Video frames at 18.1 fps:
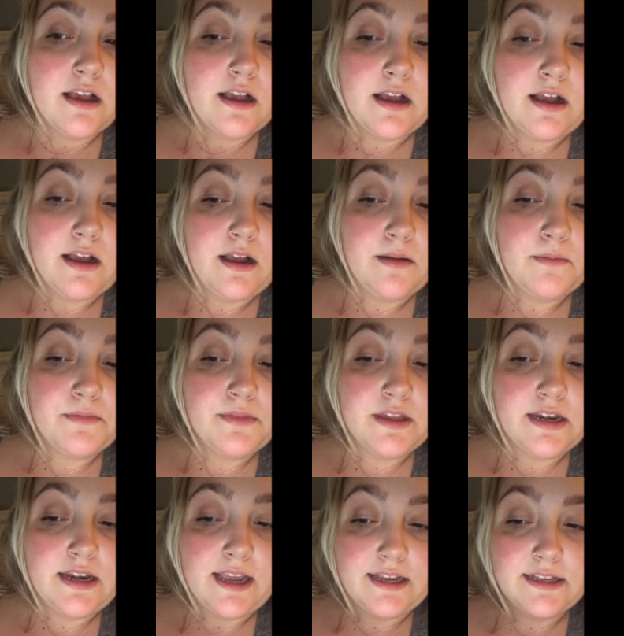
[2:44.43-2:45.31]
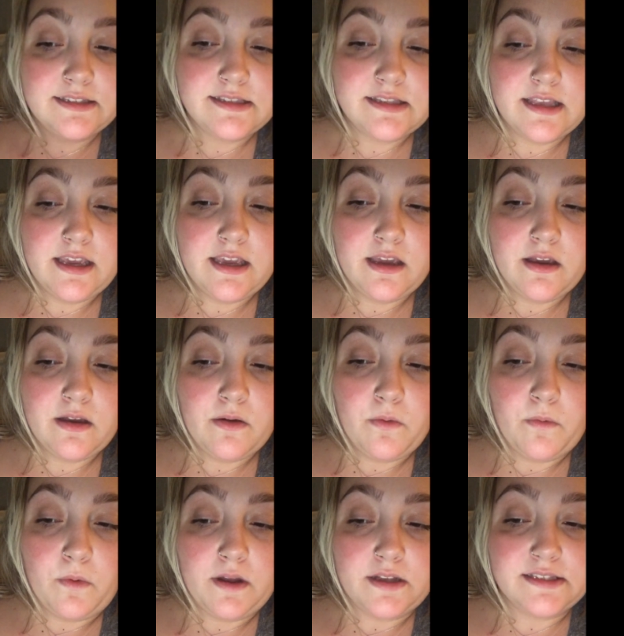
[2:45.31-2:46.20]
The next thing
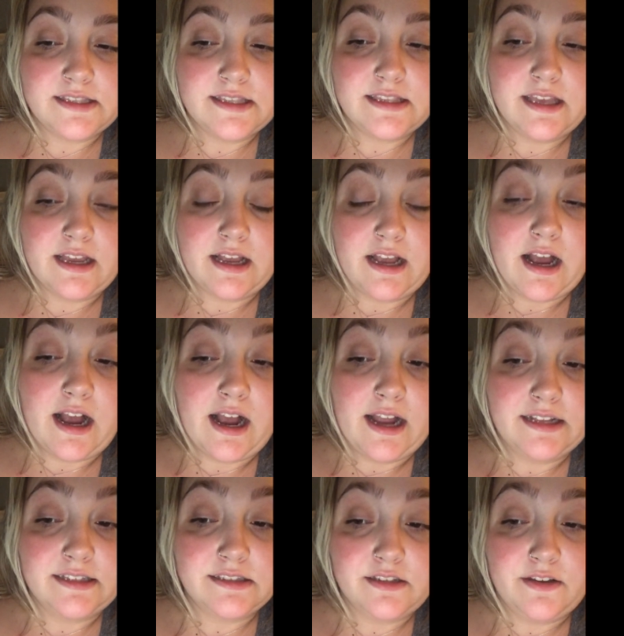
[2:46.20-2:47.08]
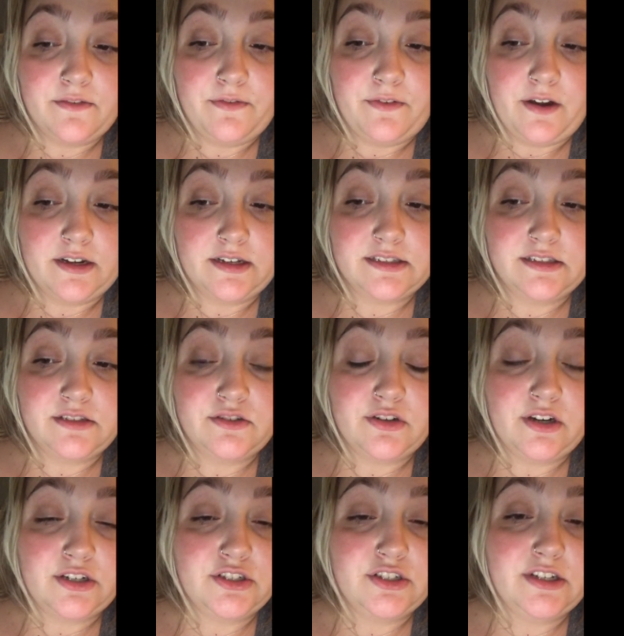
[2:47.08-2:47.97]
was the kinds of phonics
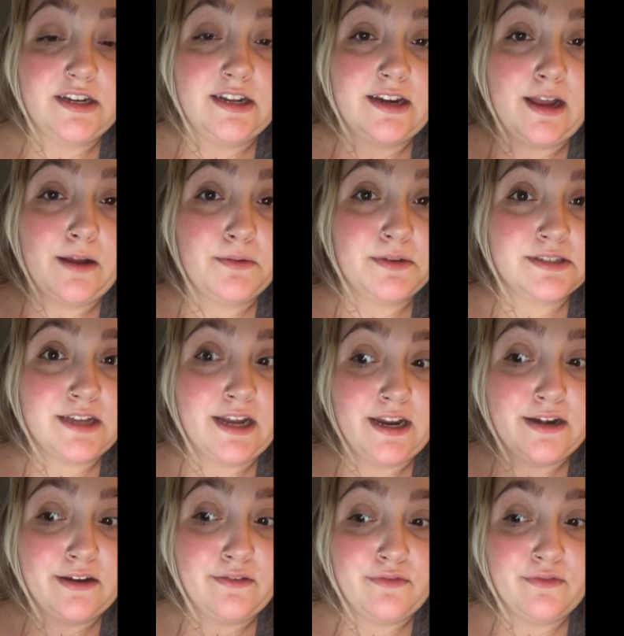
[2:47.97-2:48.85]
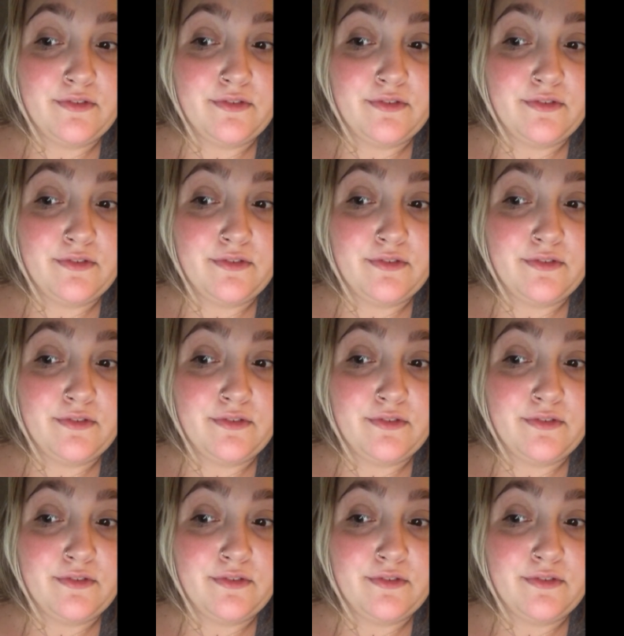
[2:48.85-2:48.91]
instruction, and I was kind of